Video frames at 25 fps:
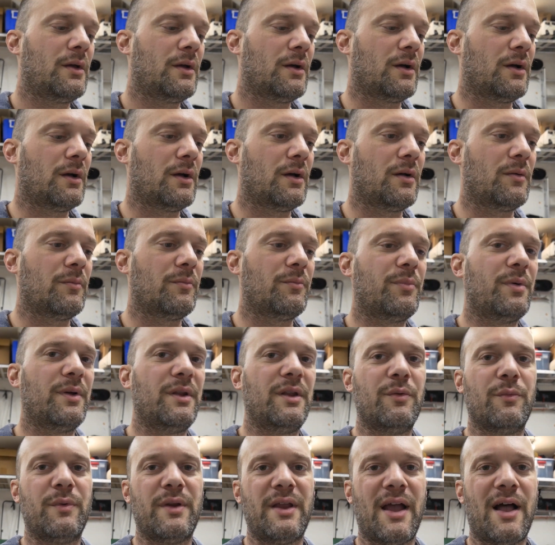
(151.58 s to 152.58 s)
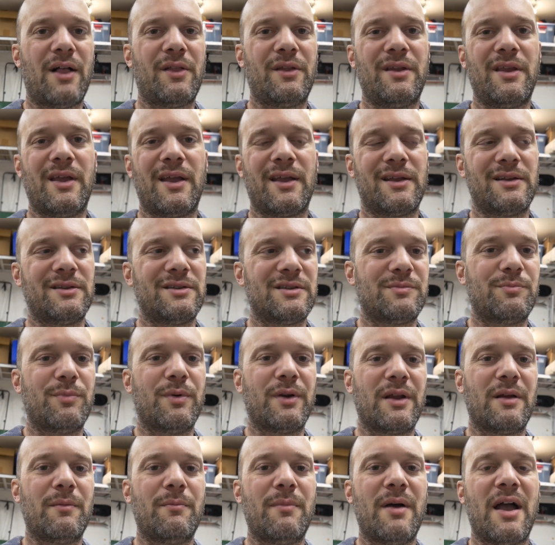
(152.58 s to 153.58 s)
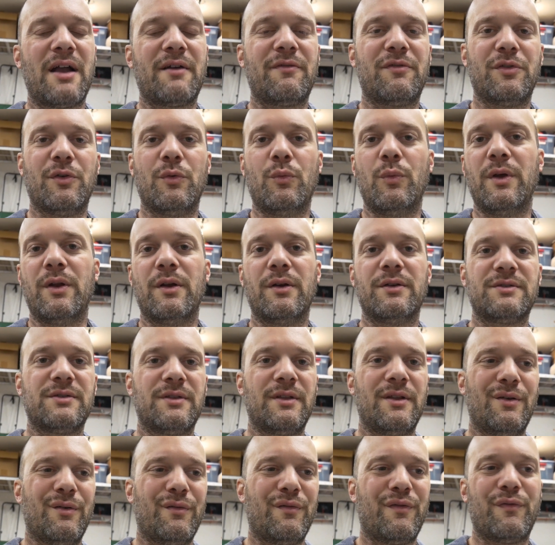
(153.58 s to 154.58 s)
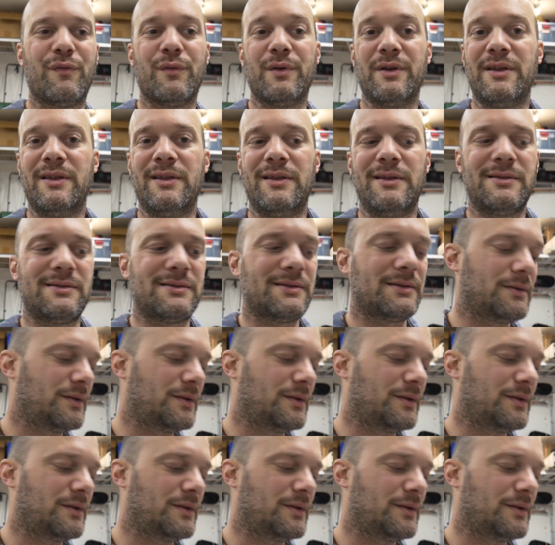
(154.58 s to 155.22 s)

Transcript: Um, but in reality, I could just bring them back for the winter so they don't freeze.